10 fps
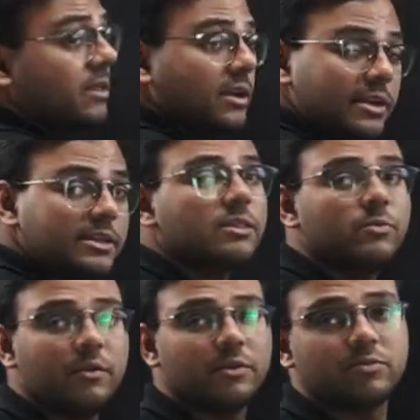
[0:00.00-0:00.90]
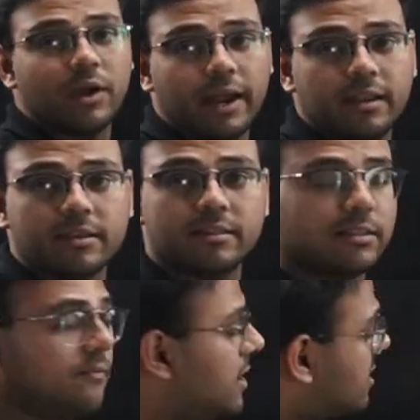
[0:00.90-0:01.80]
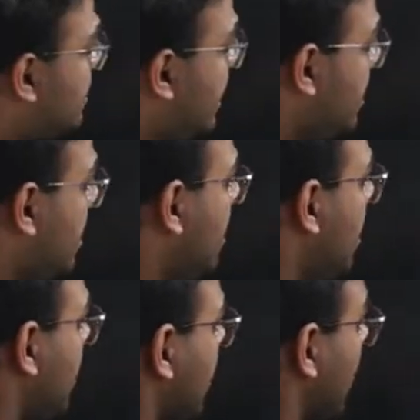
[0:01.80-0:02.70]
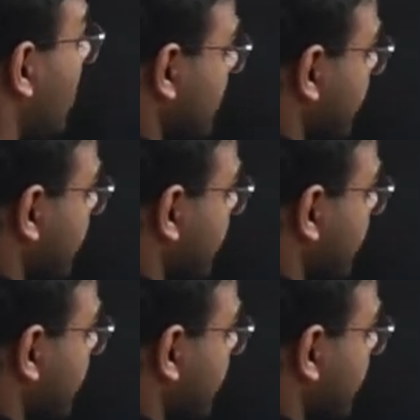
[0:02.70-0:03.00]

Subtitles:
percentage as well, which I discussed in the first slide or the